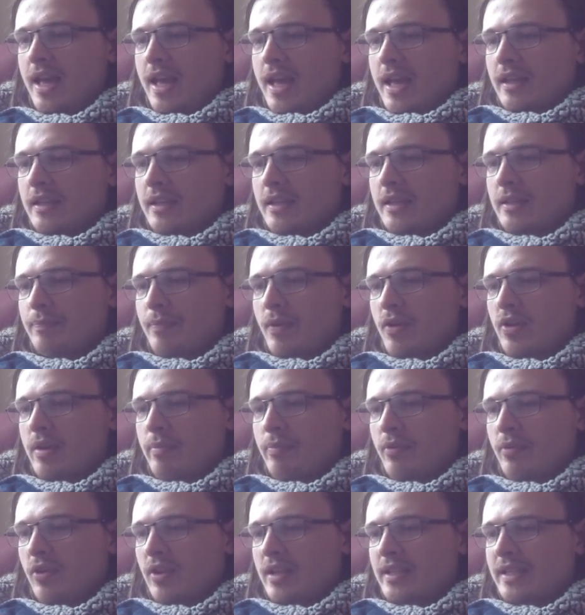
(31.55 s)
This
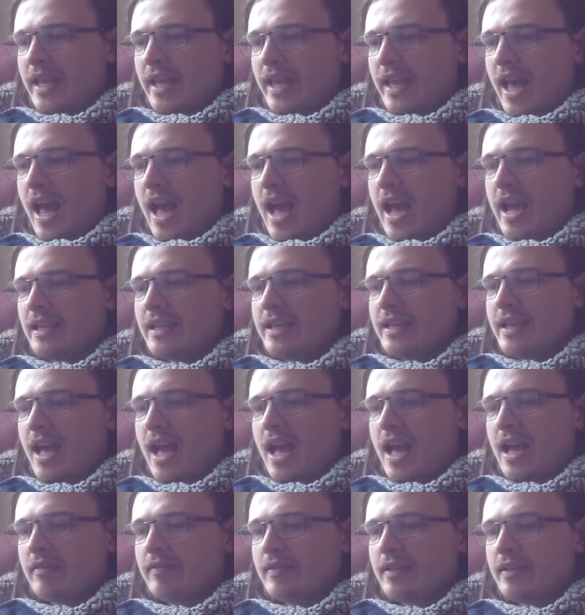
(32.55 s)
Pokeball is a highly
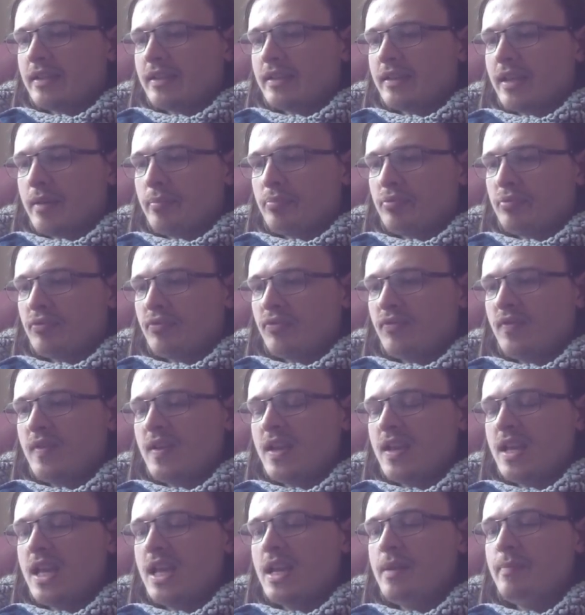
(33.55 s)
accurate uh,
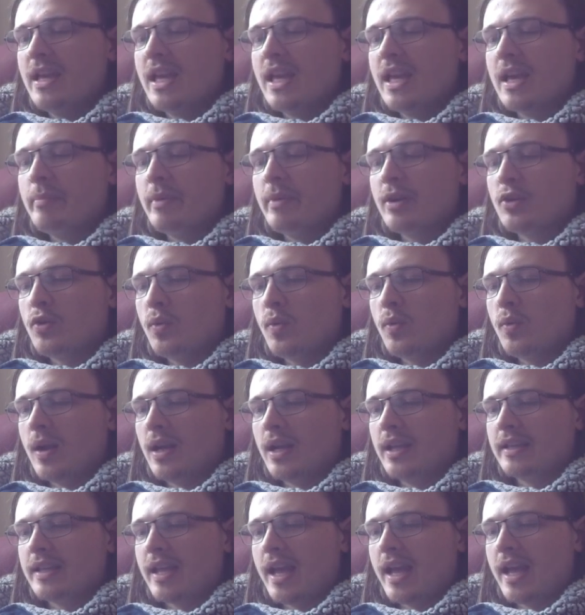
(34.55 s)
premium
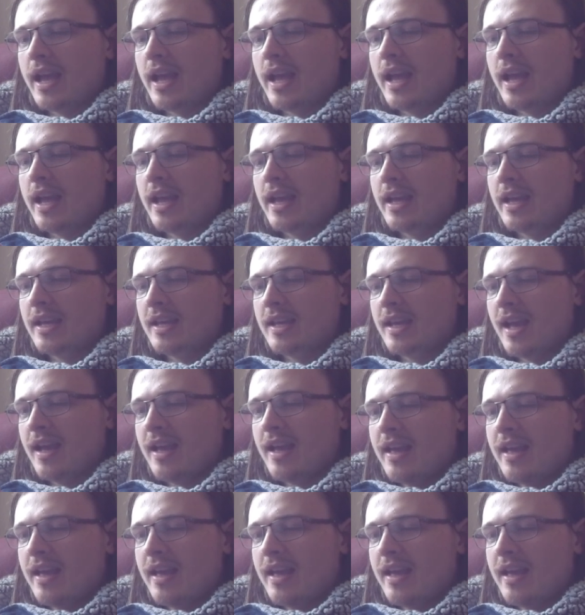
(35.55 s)
quality